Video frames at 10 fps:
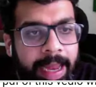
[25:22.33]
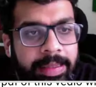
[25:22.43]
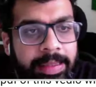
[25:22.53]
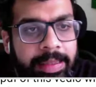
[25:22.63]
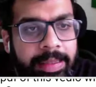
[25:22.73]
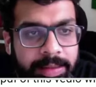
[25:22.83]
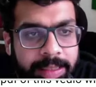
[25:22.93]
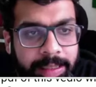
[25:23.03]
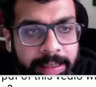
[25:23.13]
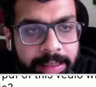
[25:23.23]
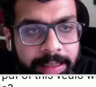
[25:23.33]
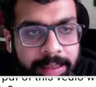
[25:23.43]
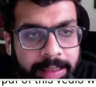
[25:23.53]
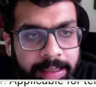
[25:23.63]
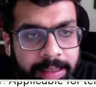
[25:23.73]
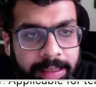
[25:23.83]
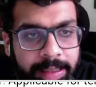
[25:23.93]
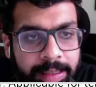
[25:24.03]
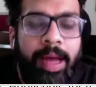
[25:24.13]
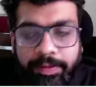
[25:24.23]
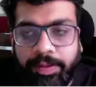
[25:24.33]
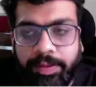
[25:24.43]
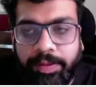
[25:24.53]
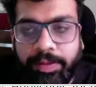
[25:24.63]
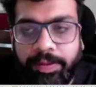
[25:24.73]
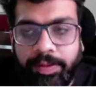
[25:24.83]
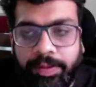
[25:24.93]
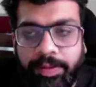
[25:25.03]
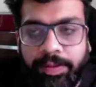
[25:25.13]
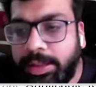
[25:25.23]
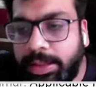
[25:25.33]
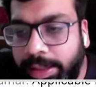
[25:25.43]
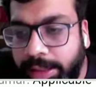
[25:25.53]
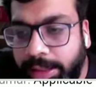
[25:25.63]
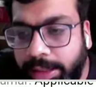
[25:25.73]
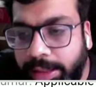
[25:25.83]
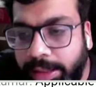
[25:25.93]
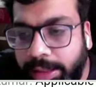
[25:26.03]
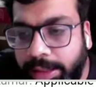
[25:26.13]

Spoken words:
already in the state list. So you have to take into consideration